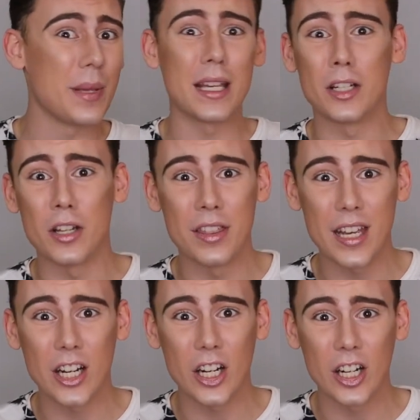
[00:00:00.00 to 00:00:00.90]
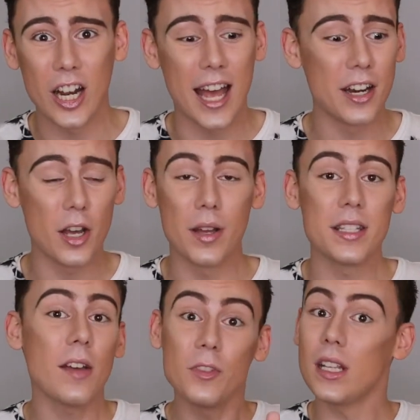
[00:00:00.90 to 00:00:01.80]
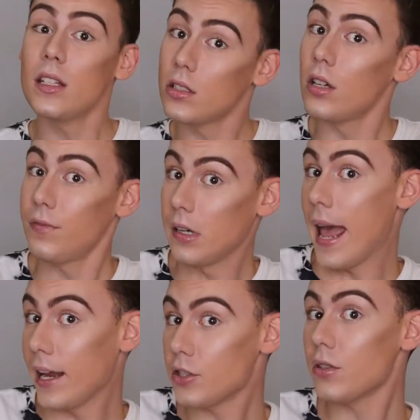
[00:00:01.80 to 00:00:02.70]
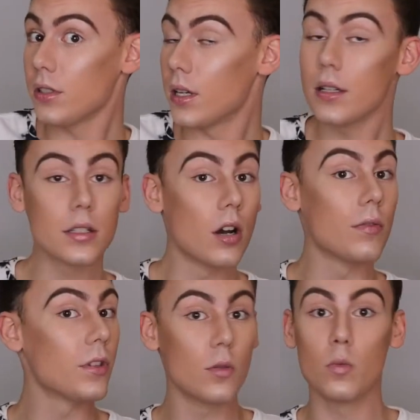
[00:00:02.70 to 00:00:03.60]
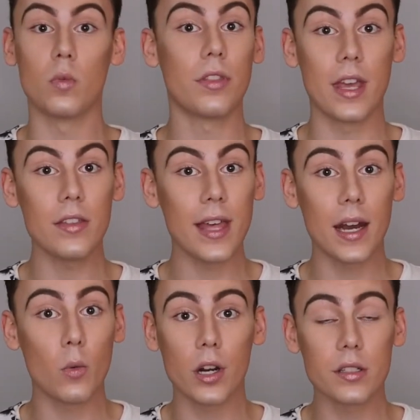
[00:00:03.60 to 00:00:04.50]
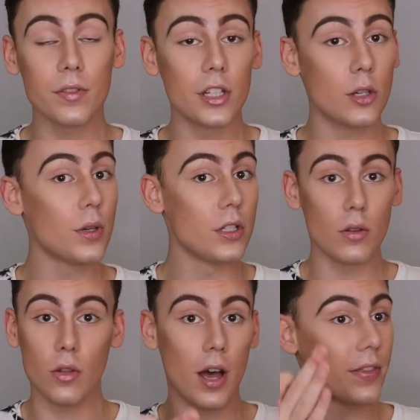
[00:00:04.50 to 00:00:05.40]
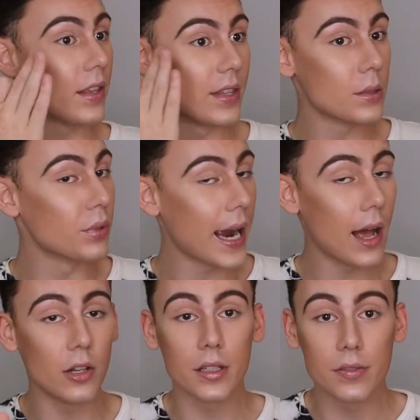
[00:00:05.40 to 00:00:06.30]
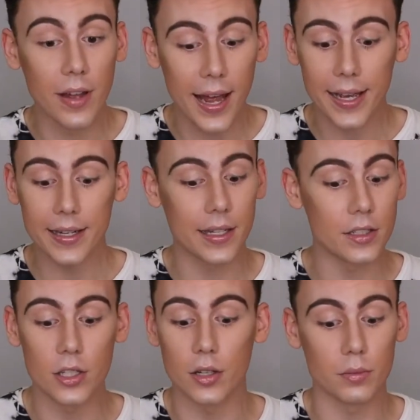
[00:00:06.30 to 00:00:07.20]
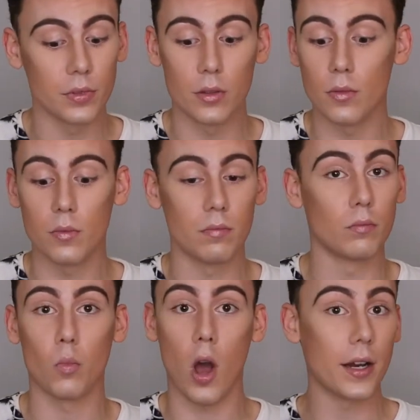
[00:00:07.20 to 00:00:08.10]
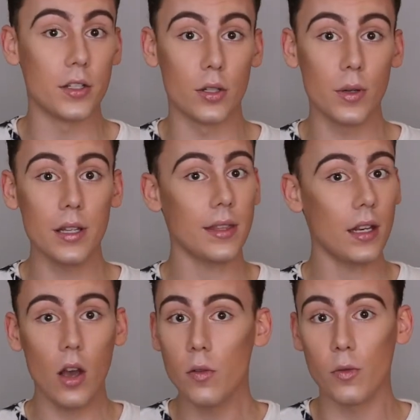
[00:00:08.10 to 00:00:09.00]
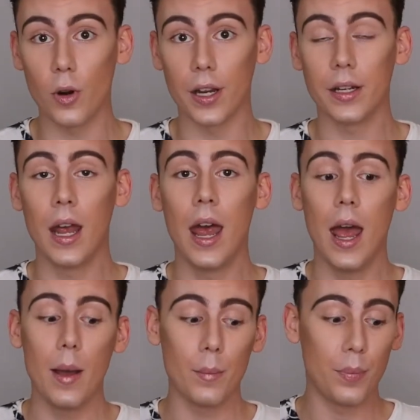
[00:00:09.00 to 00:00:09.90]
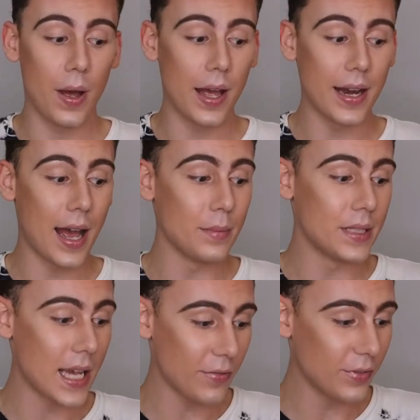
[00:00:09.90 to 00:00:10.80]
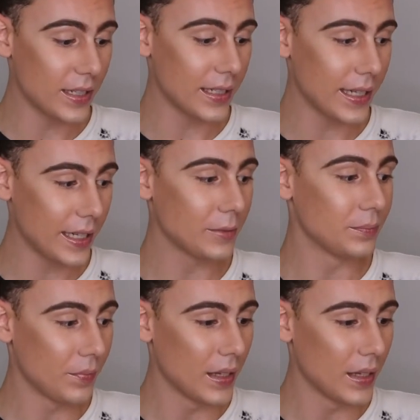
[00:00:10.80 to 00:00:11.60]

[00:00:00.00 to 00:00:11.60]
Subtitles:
make it a little thicker. I don't know. It definitely is good for natural looks, so if you think that it works for you and you thought that this brow looked fine and, you know, you want to do it, then go for it. But I'm definitely,